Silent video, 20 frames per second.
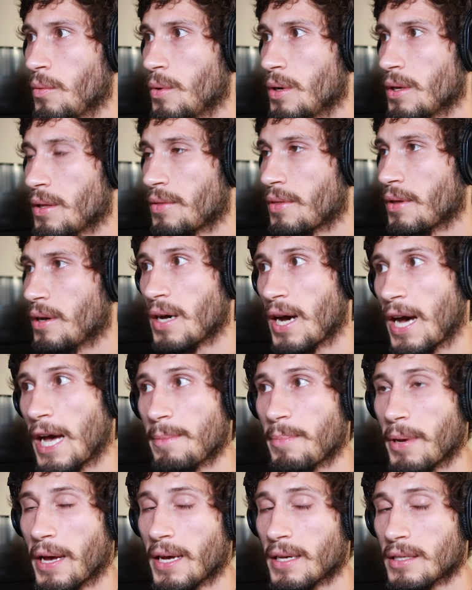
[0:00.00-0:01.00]
with the
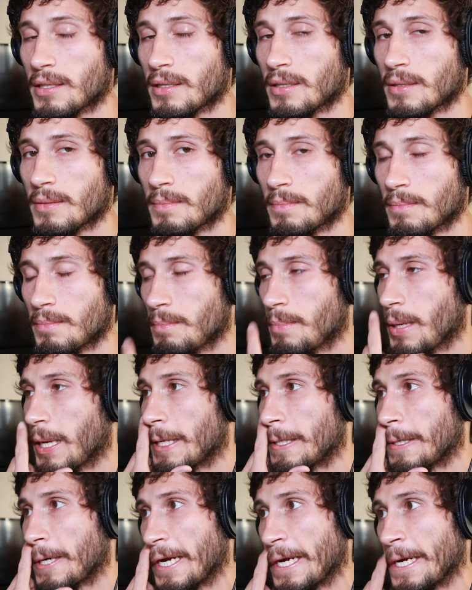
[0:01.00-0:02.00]
high pass
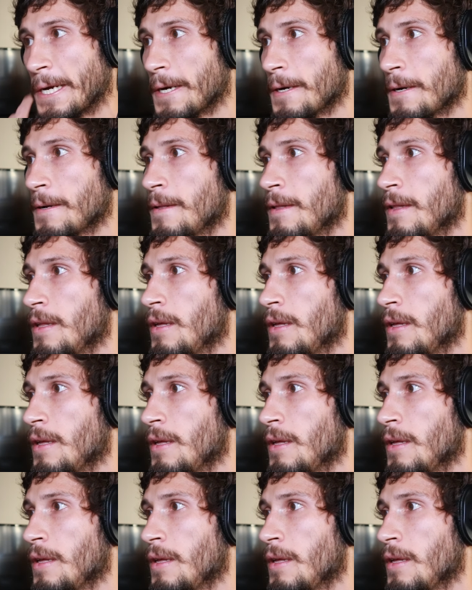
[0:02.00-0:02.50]
band right here,